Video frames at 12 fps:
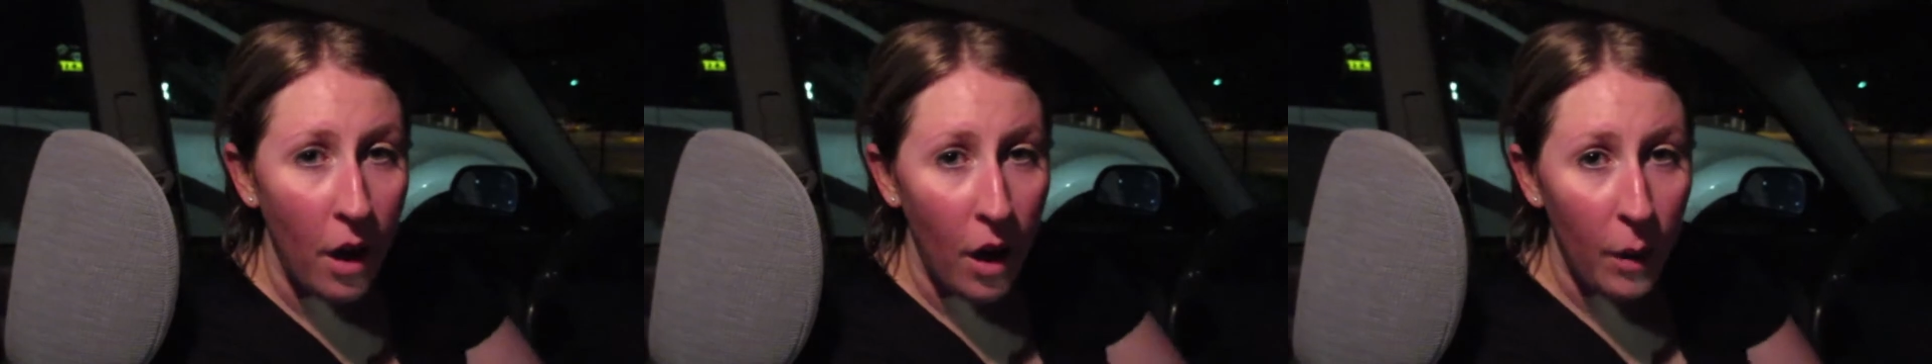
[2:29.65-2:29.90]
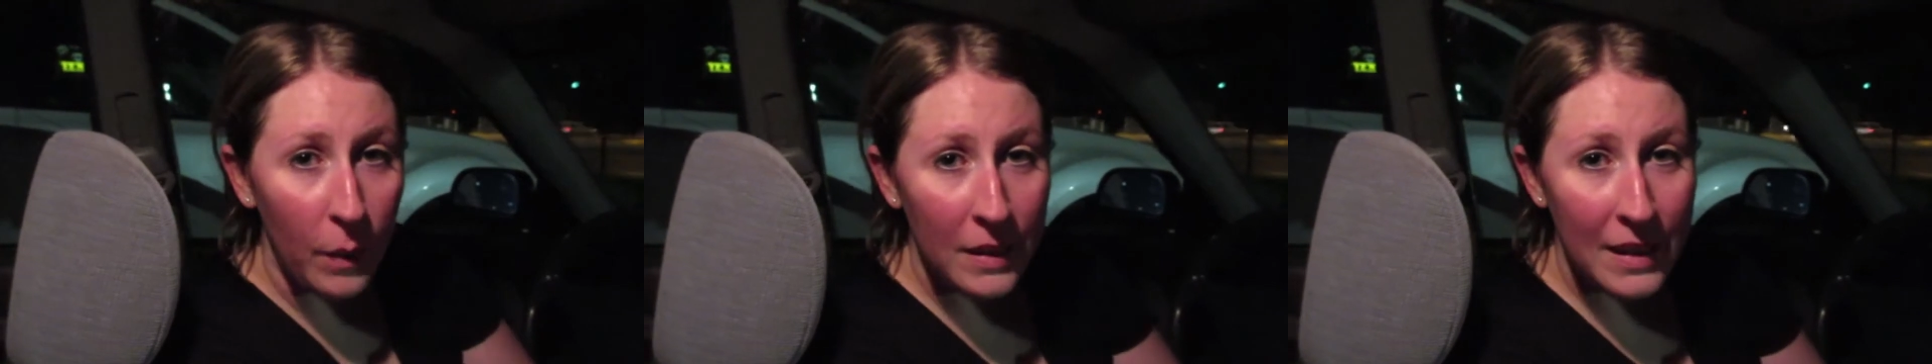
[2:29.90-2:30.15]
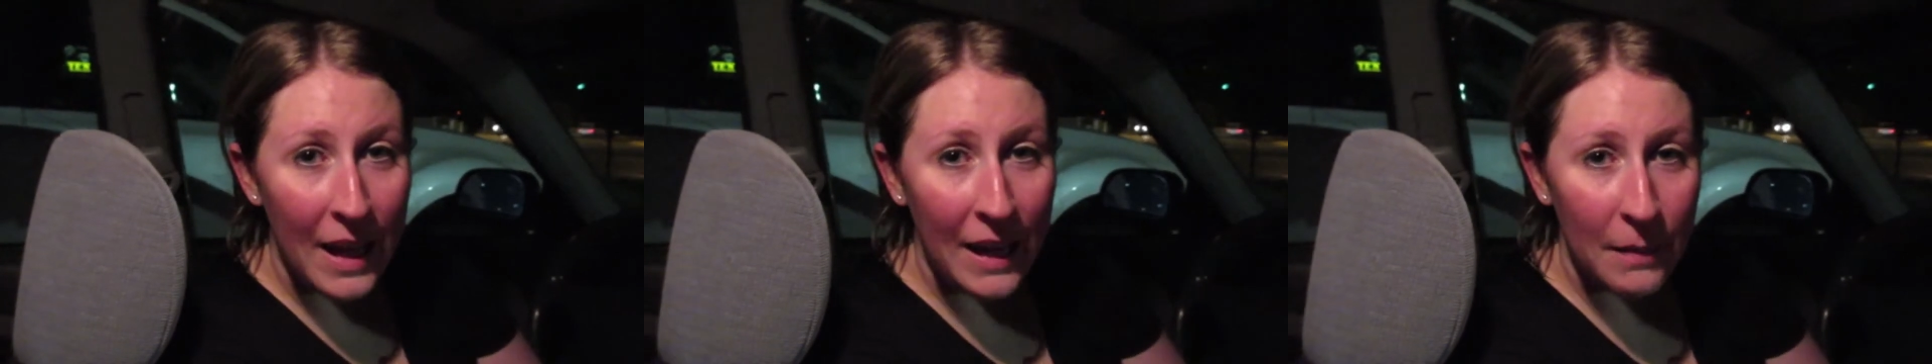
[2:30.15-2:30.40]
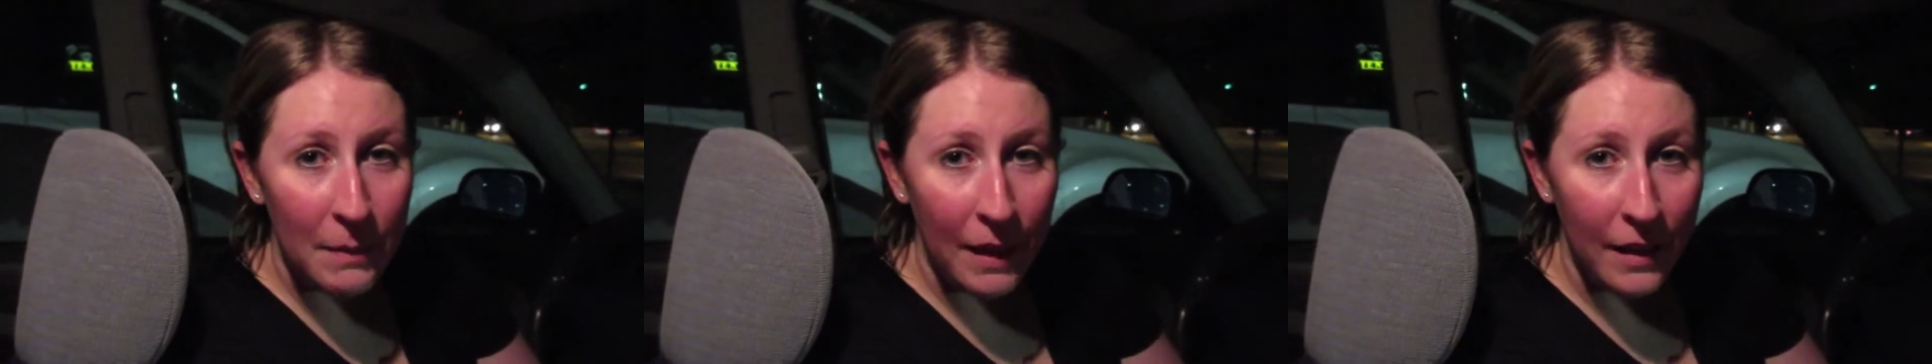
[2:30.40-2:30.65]
a week that I
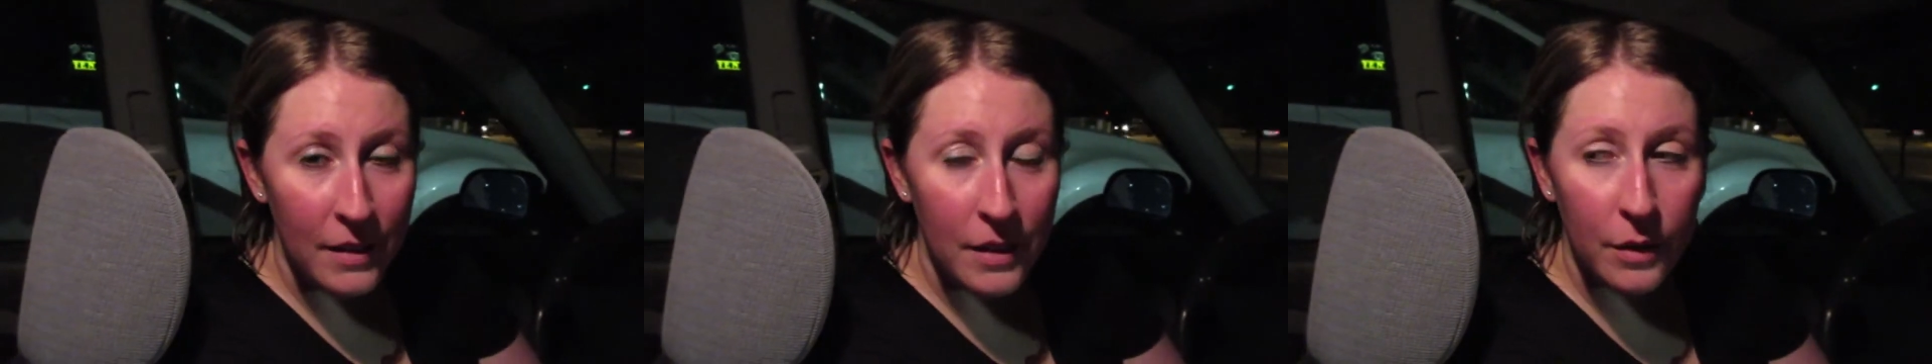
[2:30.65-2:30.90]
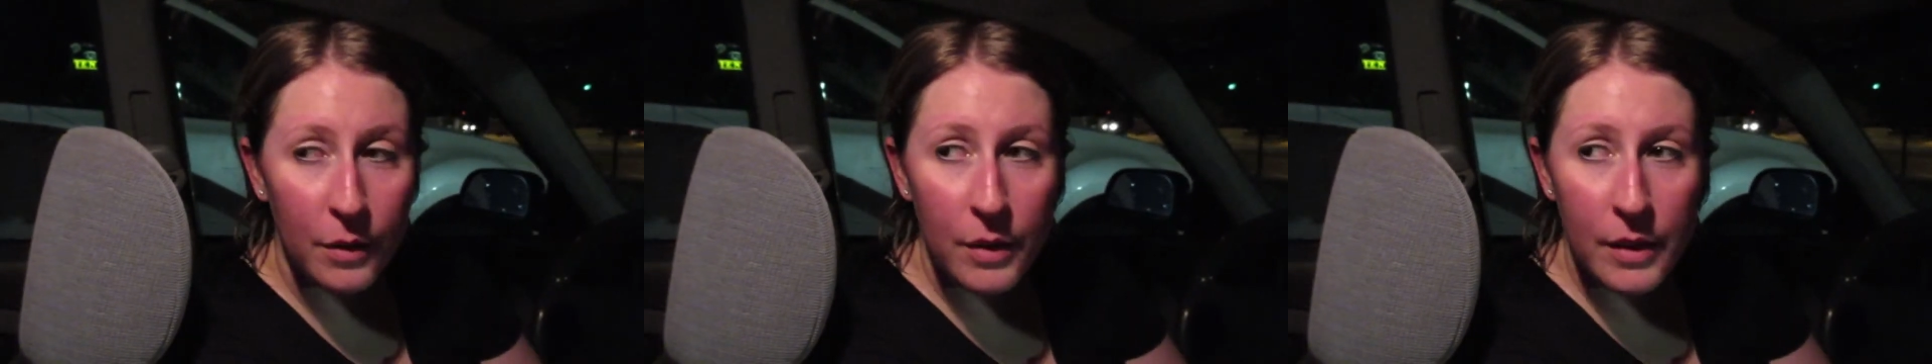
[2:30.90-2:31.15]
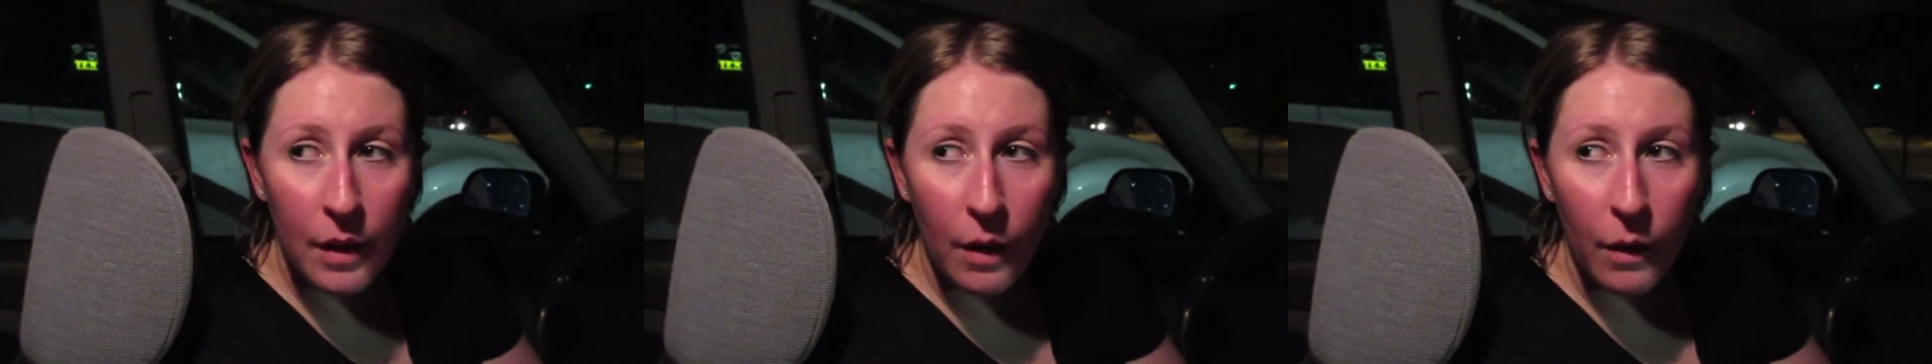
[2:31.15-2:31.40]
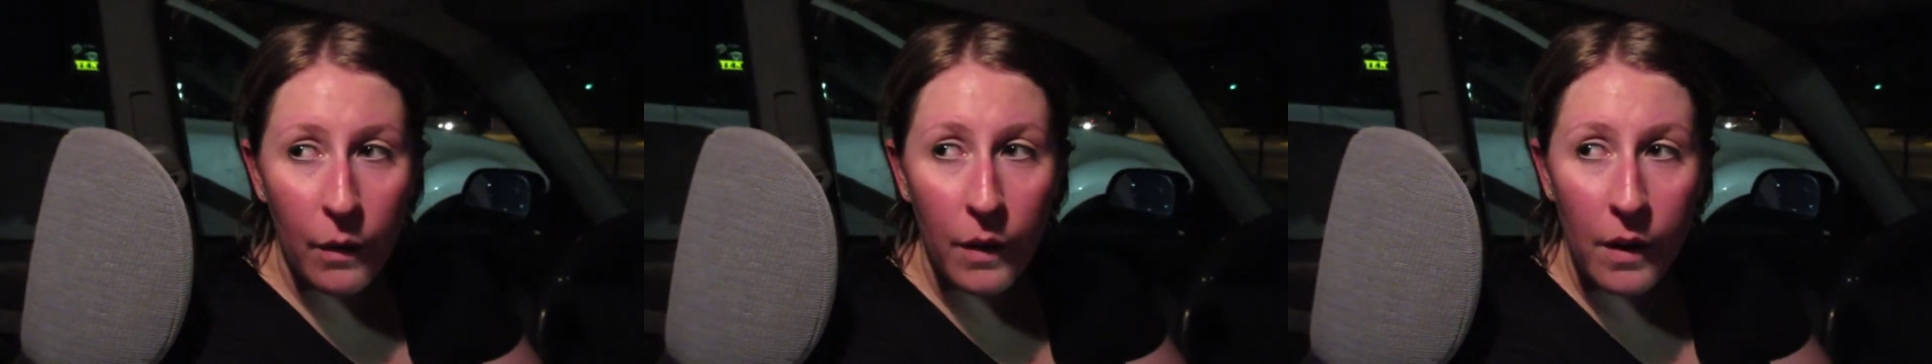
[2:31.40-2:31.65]
can make it to.
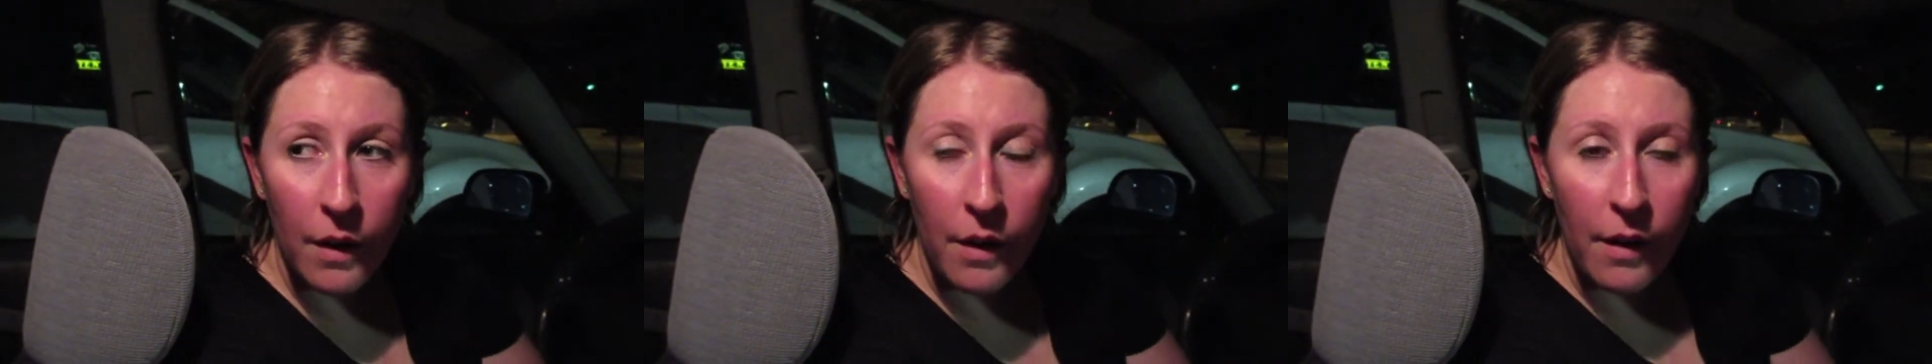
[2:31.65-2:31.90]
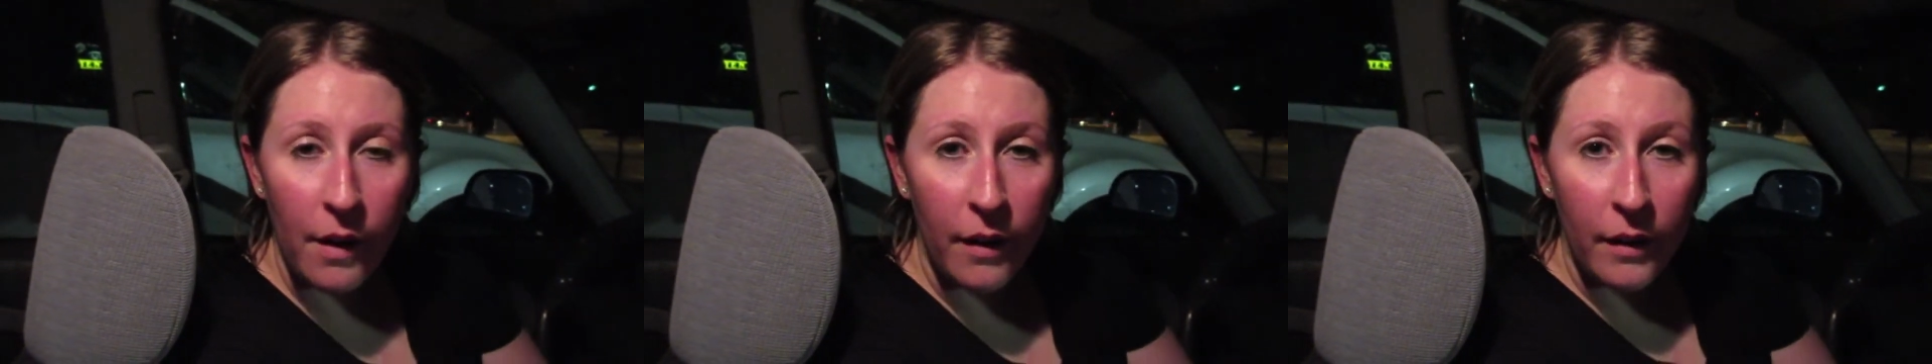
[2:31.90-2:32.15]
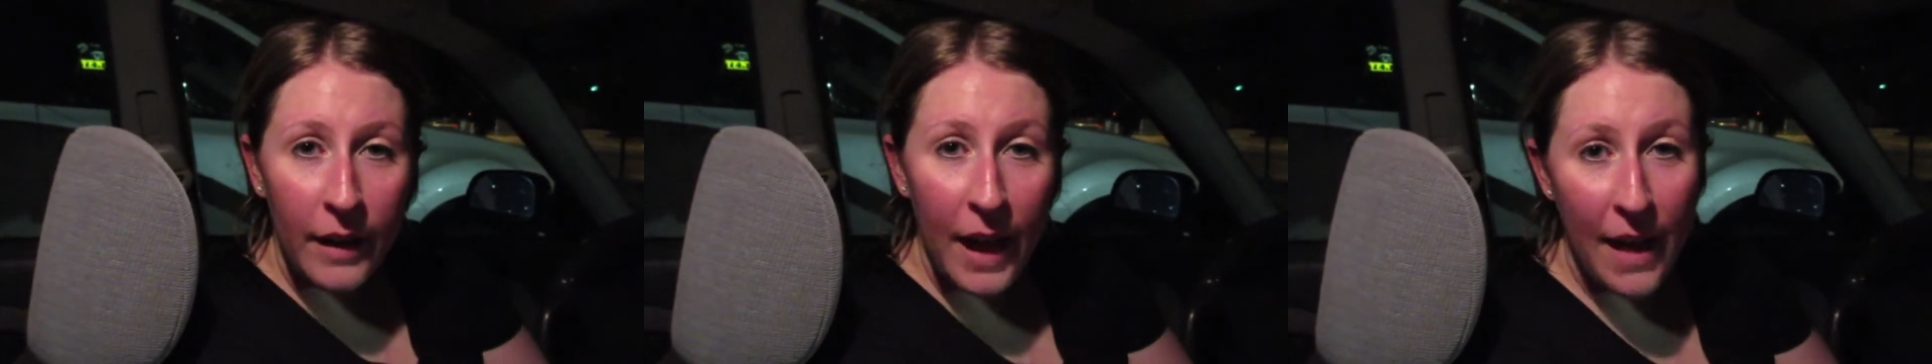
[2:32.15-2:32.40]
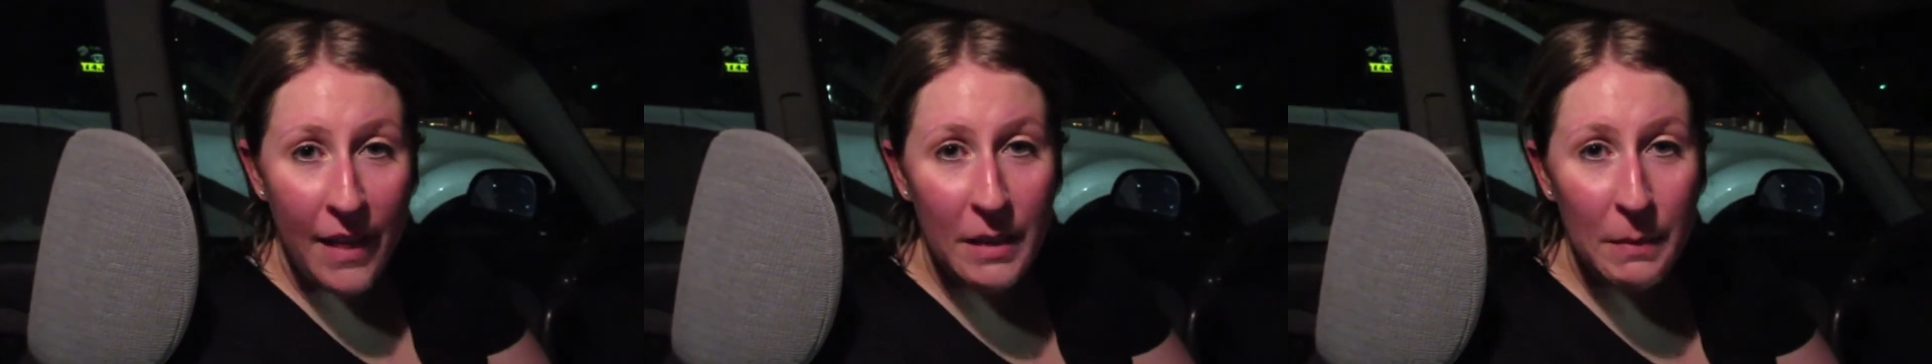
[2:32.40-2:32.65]
So
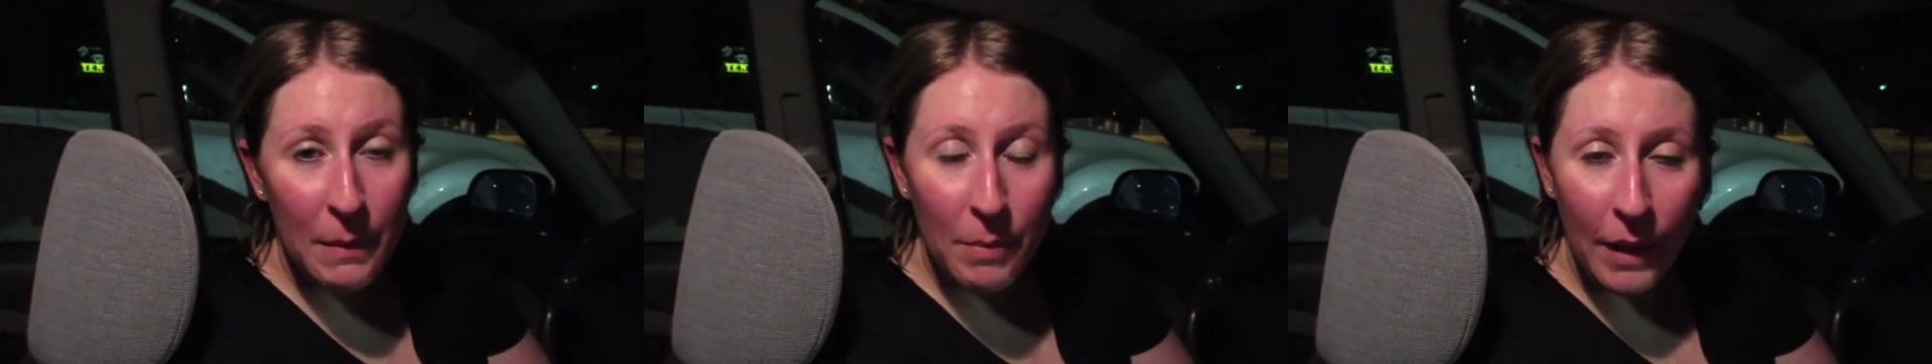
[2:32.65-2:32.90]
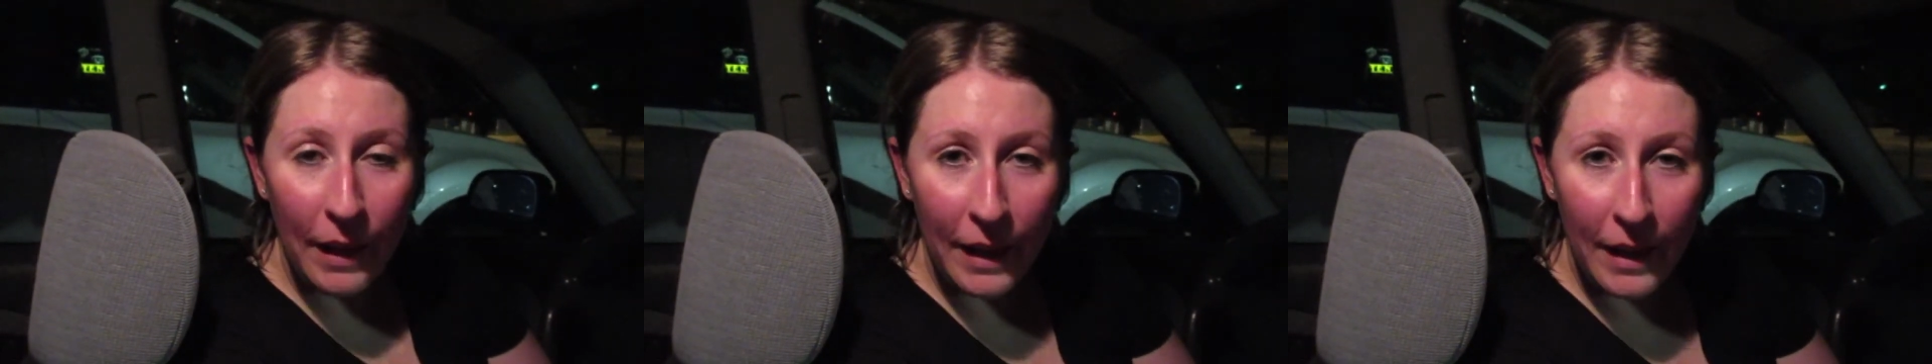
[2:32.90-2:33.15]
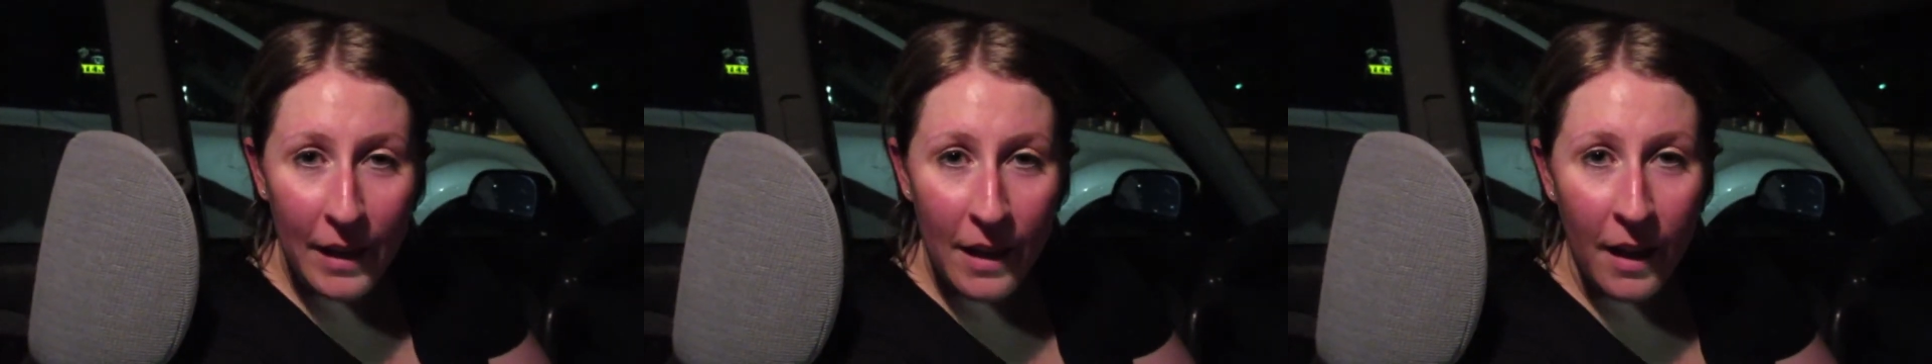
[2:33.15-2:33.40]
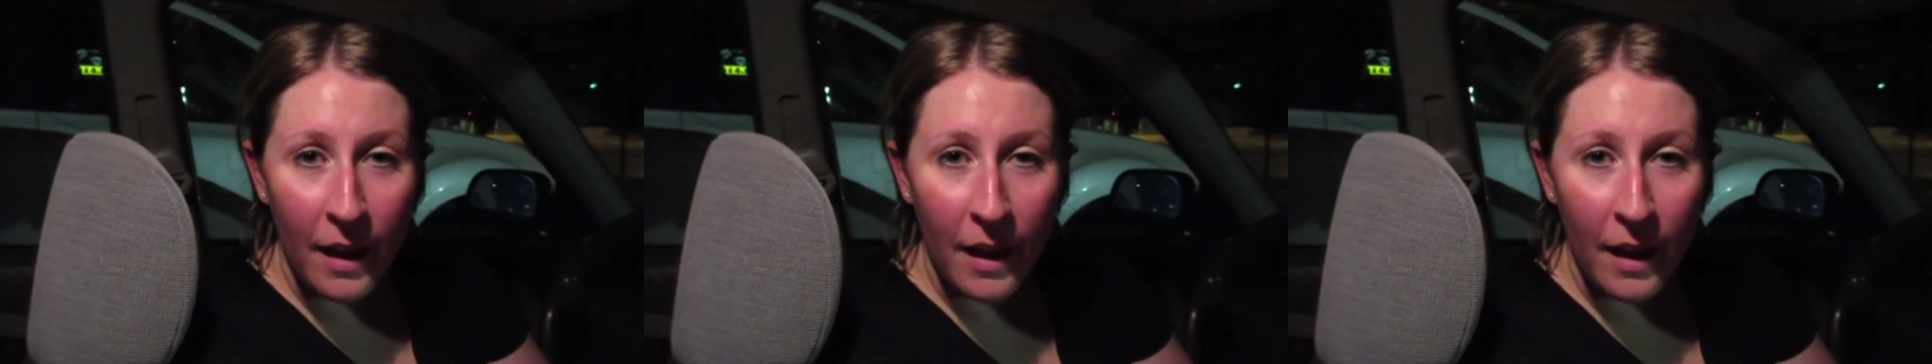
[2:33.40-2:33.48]
yeah, that's my plan.